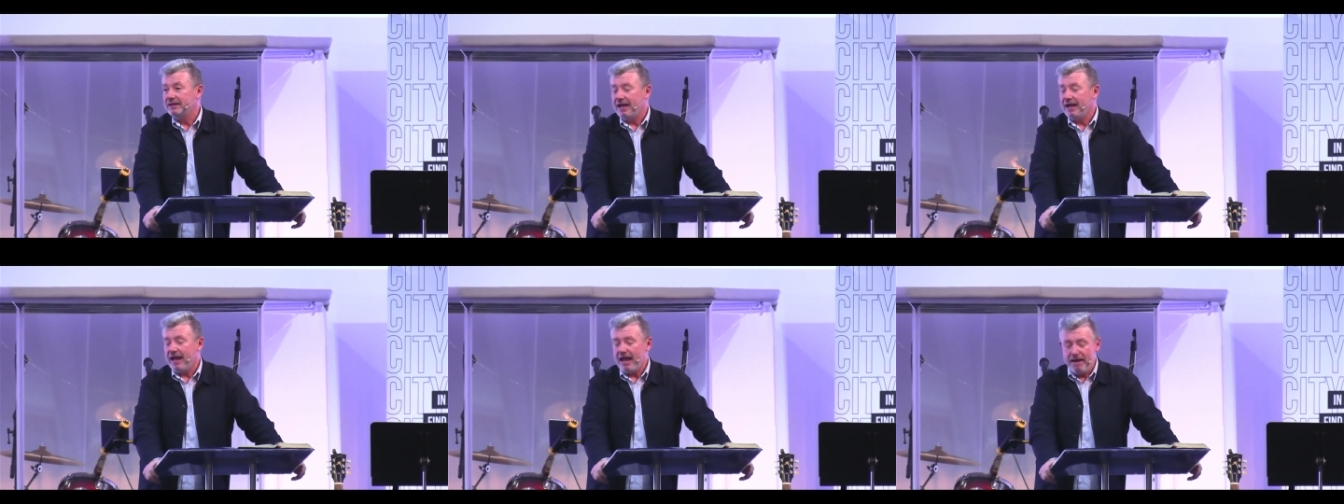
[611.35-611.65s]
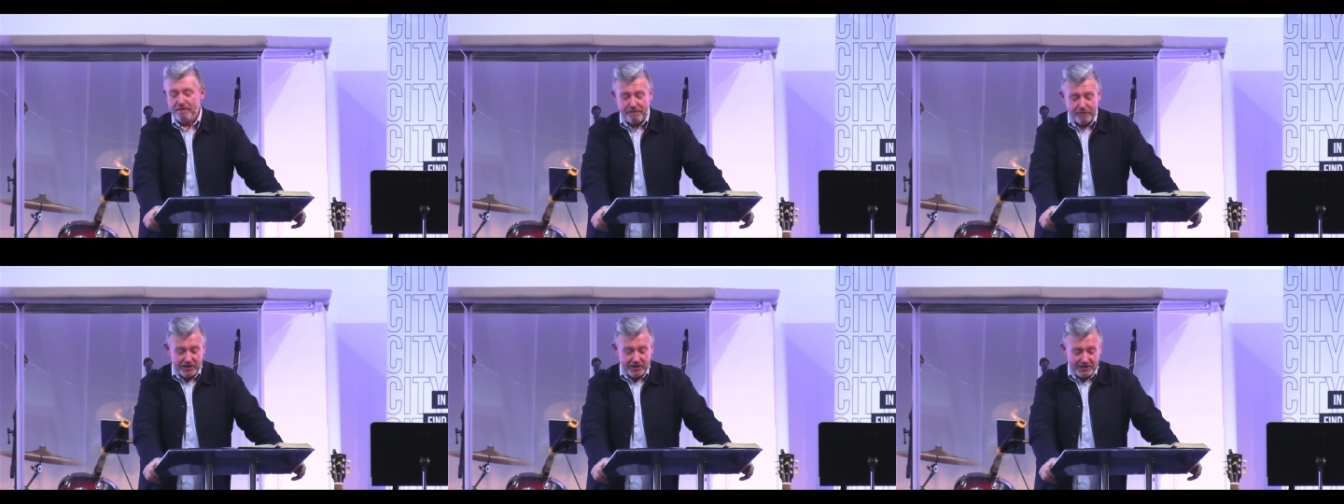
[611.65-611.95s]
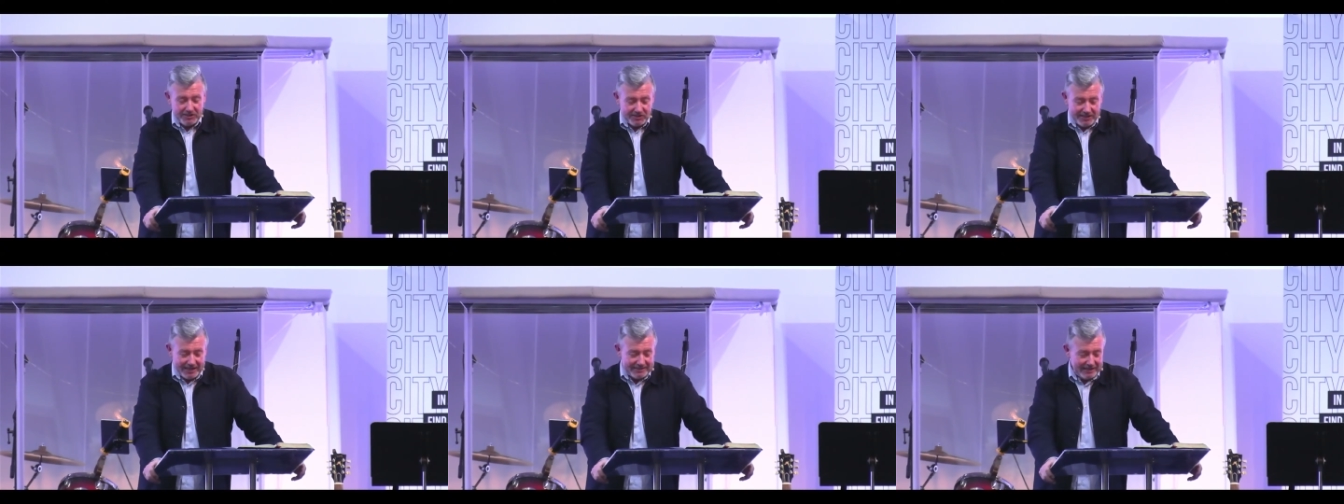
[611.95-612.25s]
Every
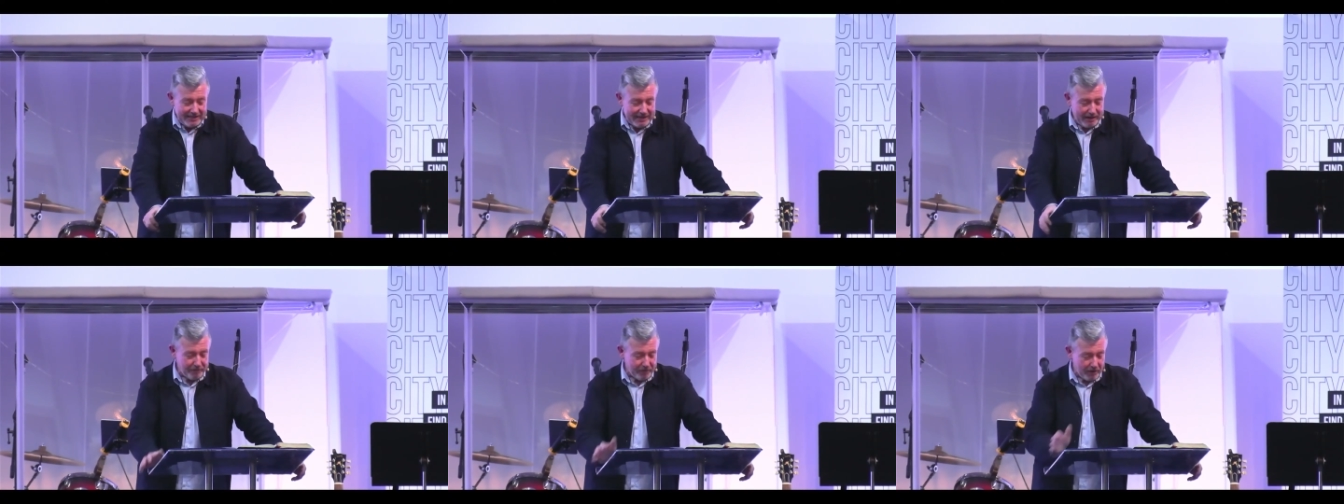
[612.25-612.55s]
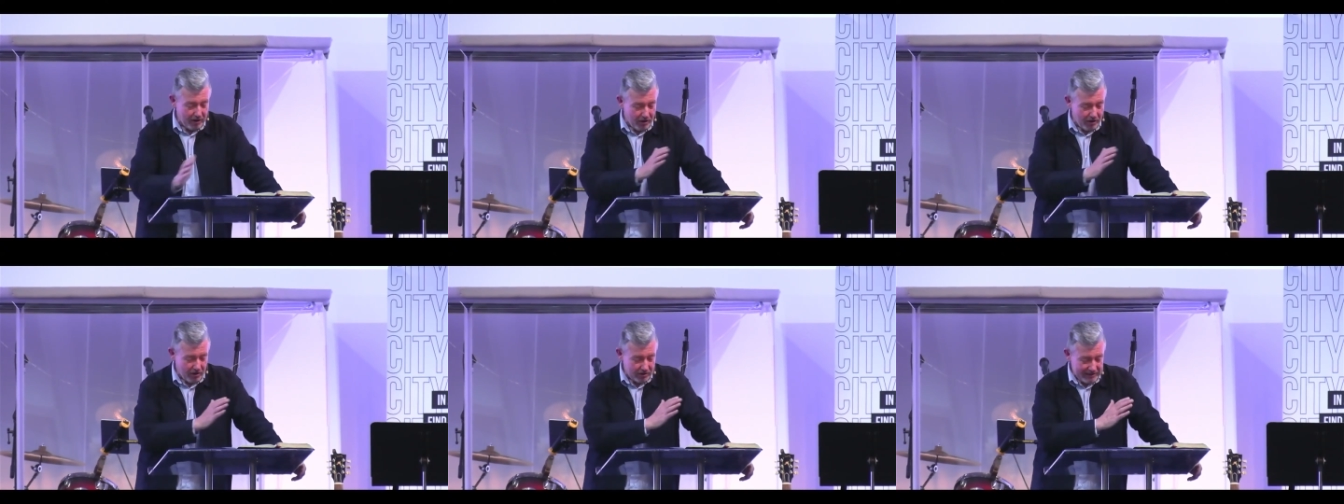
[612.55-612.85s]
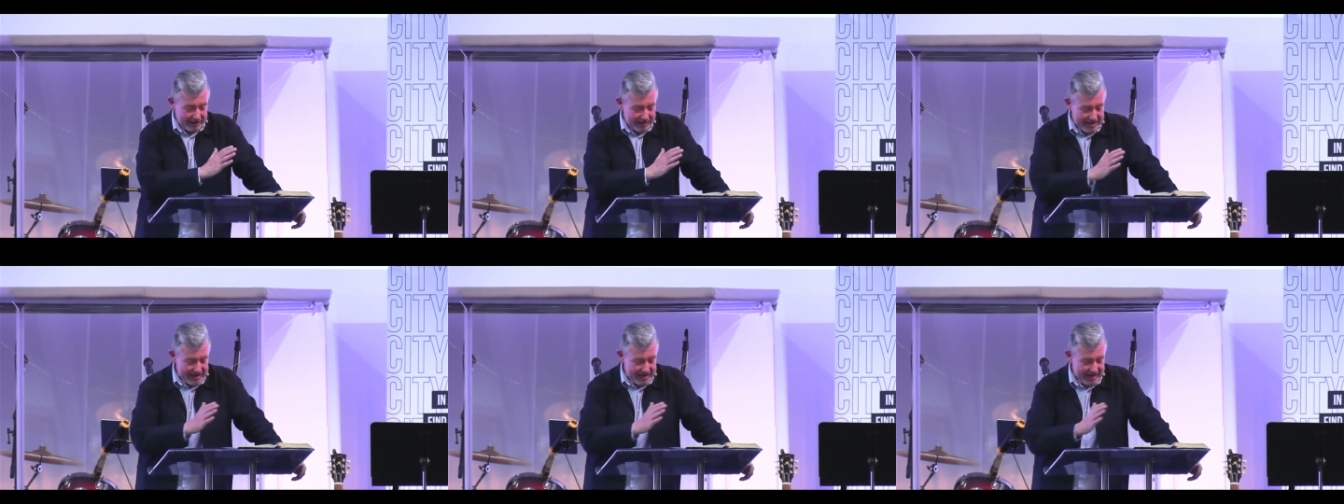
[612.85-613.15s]
Sunday night for a long
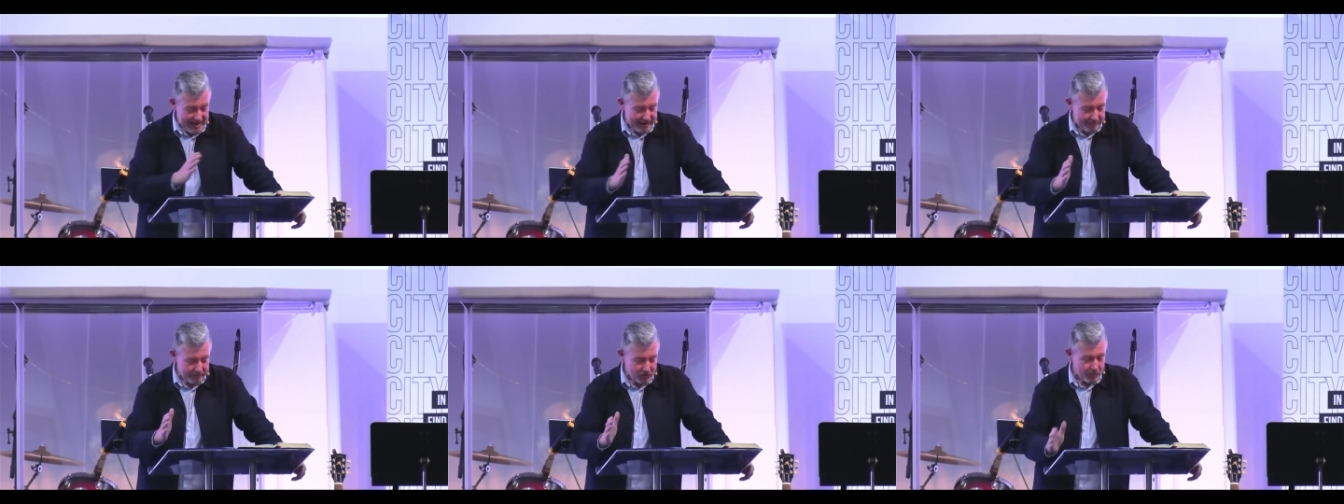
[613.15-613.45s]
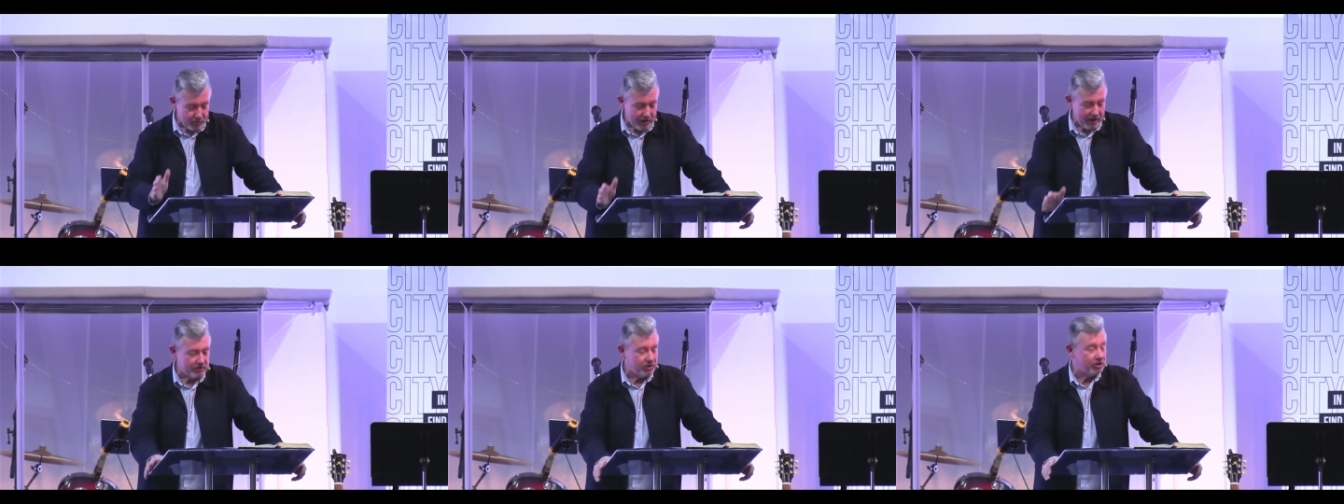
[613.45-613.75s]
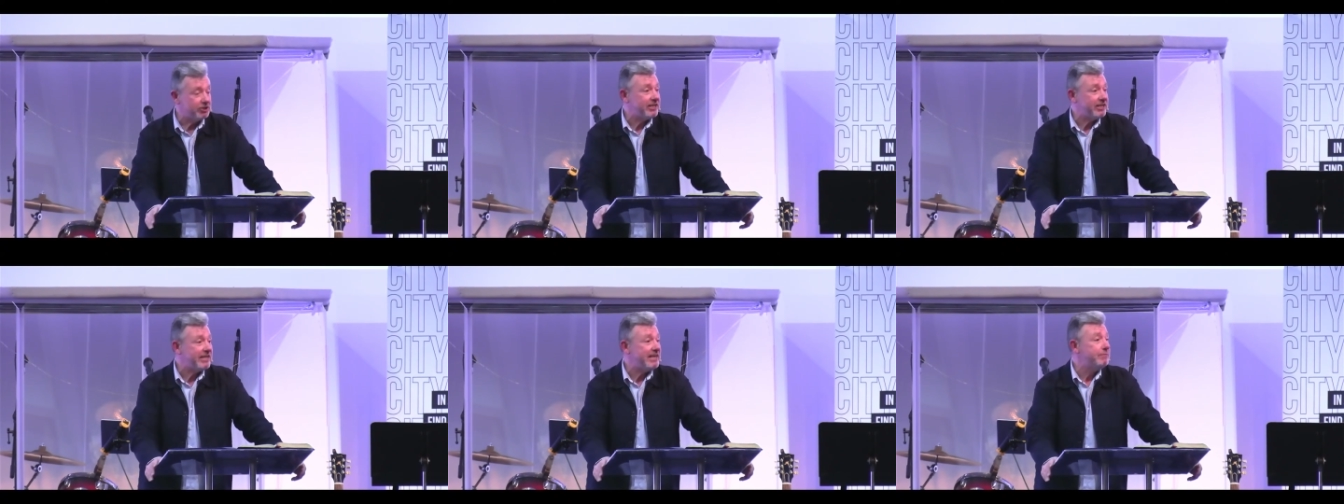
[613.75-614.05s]
time, he came to our
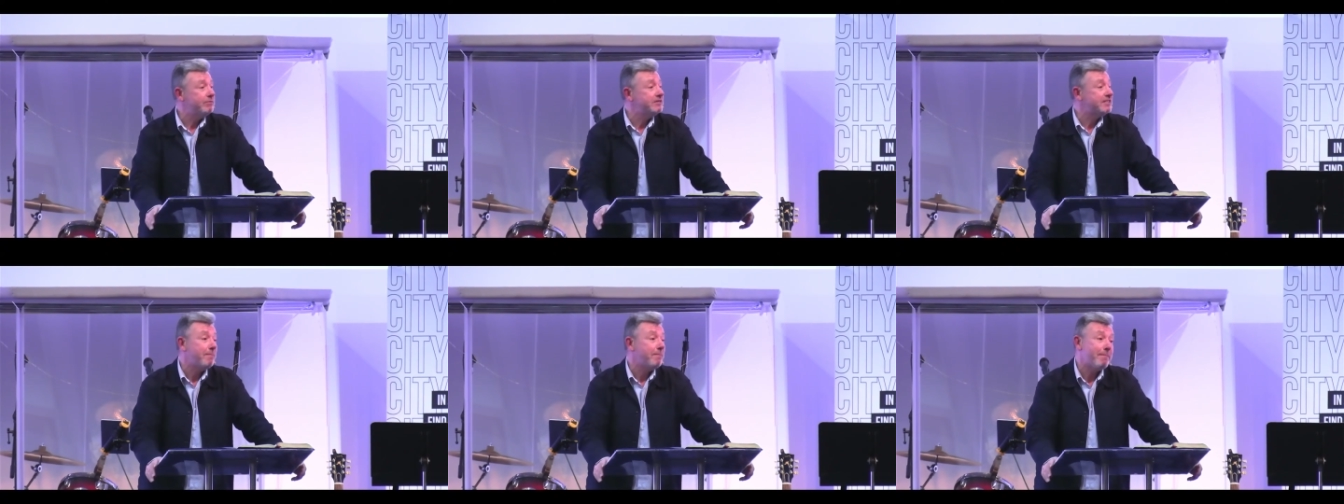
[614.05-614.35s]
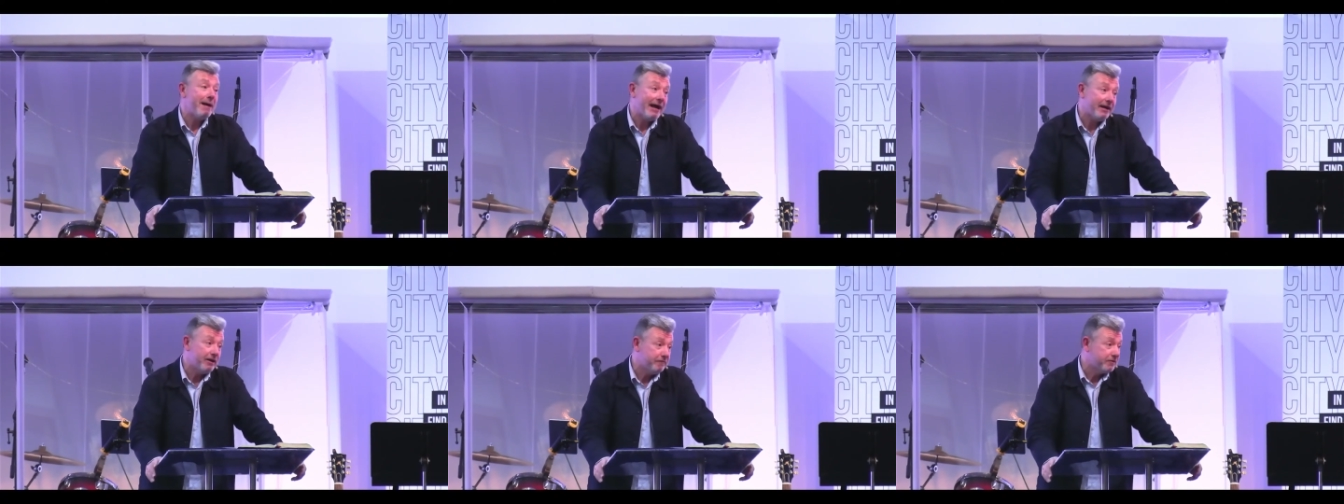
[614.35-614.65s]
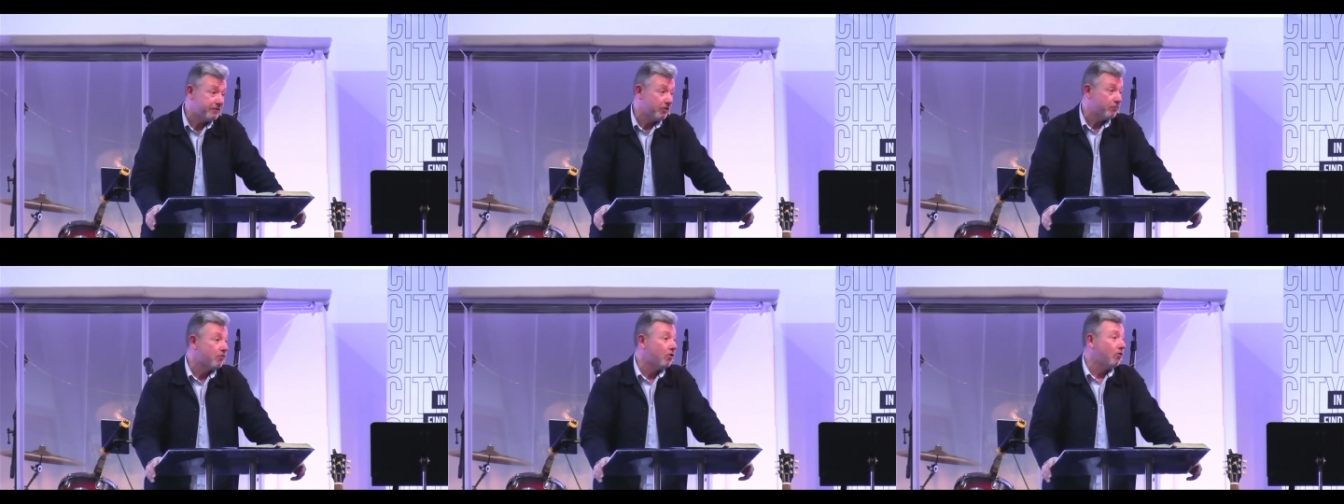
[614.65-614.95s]
church. He was a man of
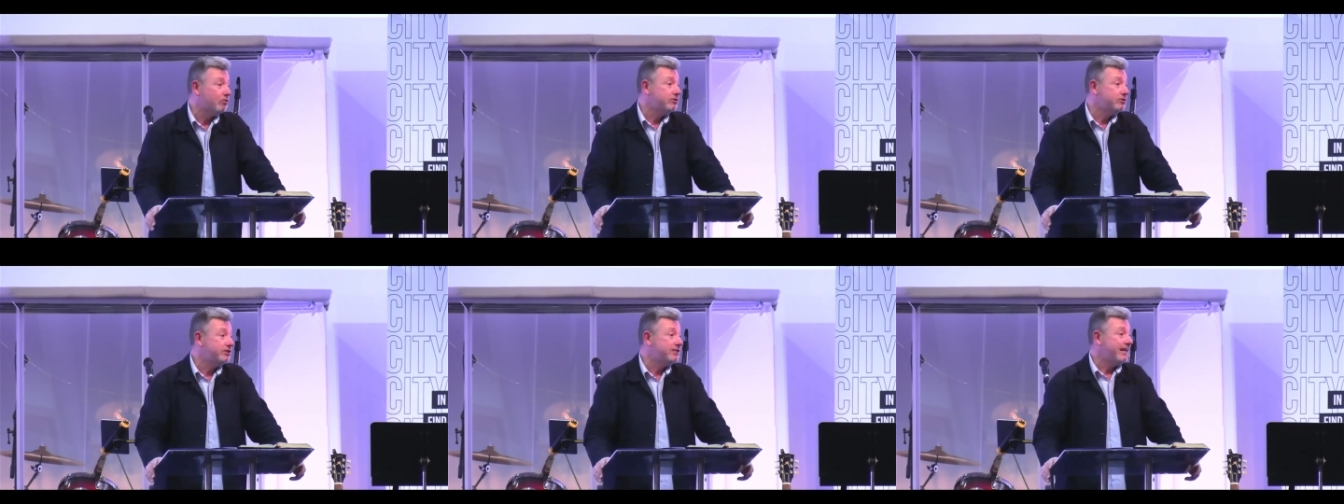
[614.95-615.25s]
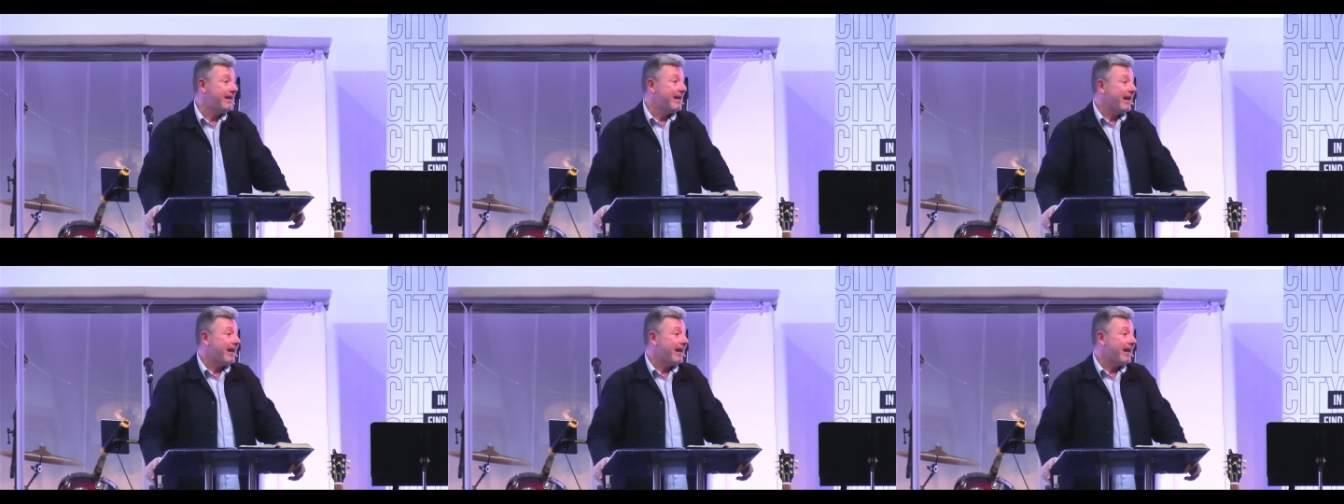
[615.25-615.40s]
the road.